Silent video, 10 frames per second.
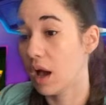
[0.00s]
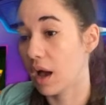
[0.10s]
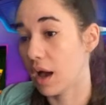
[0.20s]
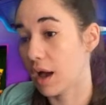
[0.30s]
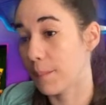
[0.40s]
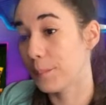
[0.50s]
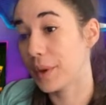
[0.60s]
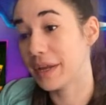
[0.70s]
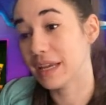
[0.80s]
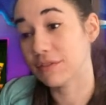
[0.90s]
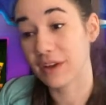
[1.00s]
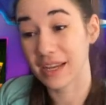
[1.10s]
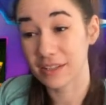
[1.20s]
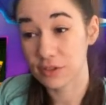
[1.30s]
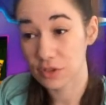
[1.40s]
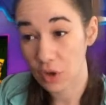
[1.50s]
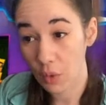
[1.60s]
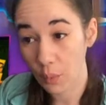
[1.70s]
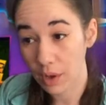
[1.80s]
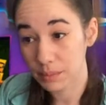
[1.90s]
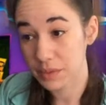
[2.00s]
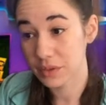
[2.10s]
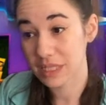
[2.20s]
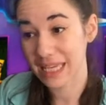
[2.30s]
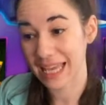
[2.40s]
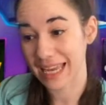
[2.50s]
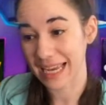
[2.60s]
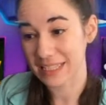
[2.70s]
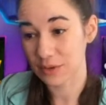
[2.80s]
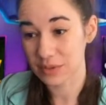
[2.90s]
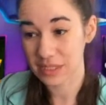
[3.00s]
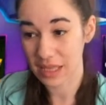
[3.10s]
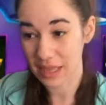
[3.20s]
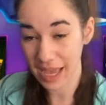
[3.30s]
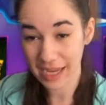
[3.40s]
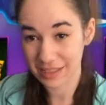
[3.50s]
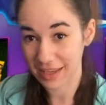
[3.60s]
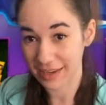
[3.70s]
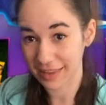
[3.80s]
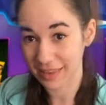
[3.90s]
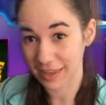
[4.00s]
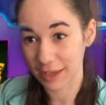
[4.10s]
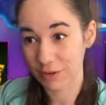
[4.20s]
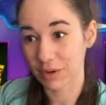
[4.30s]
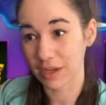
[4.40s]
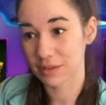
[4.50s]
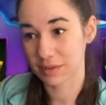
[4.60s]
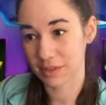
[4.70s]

But if I don't want music and I don't select anything, right, so this